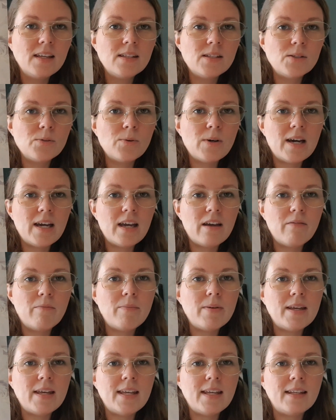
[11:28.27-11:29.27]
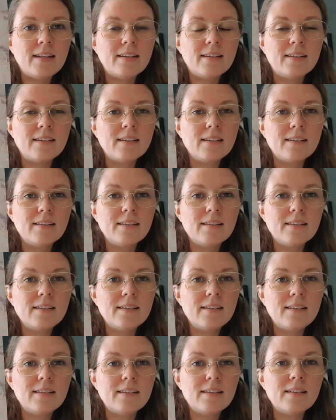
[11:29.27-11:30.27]
So I have been
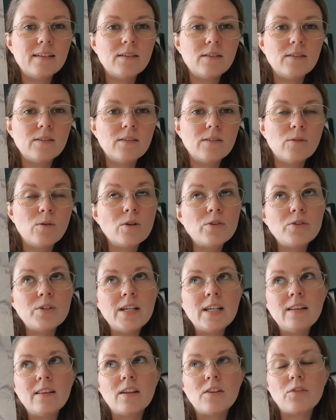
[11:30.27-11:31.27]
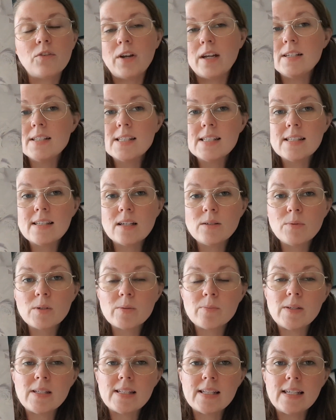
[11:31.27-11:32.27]
ordering the threads that
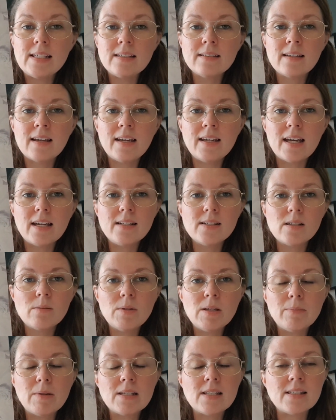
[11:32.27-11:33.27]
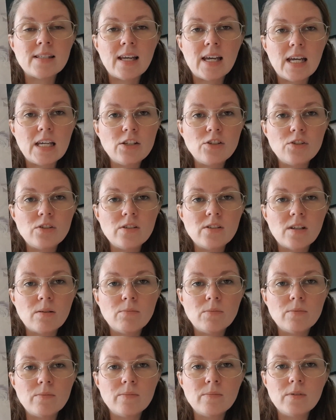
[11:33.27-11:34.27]
was missing. I had some in my stash,
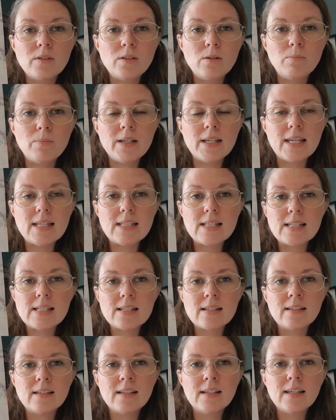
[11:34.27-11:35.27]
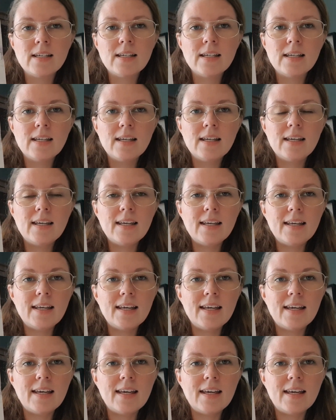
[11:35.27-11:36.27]
some duplicates.
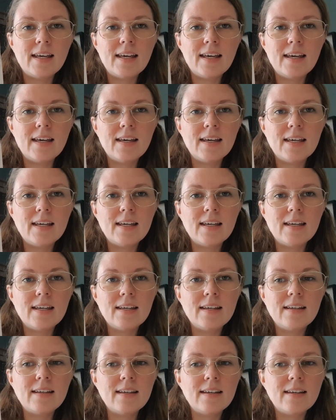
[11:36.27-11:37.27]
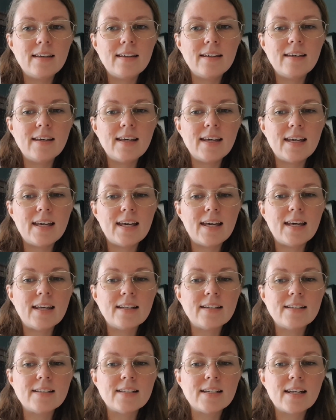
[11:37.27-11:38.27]

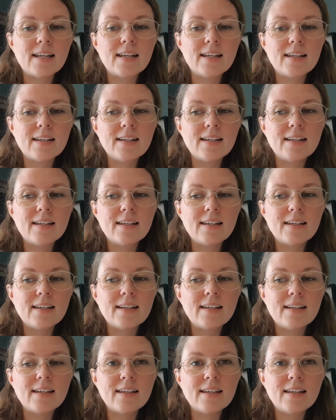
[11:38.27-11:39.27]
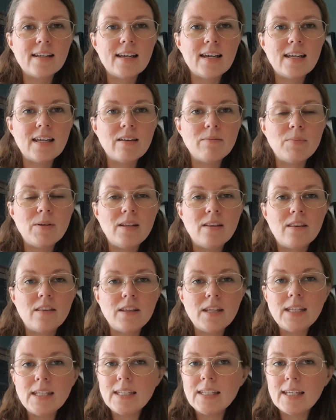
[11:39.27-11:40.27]
And I have been
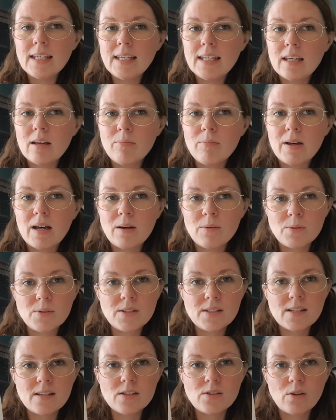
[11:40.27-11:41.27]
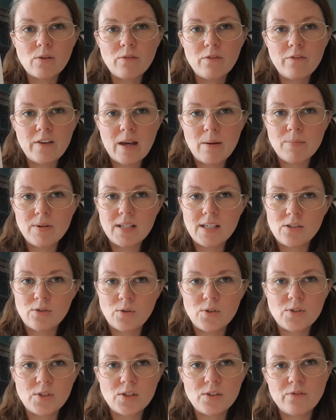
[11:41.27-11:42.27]
thinking about some fabric
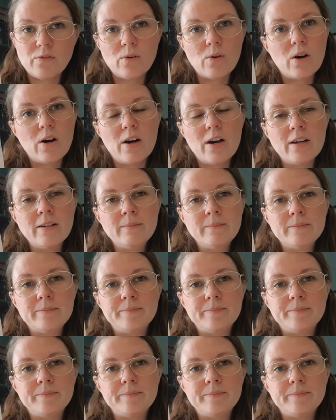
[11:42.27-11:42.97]
choices for her.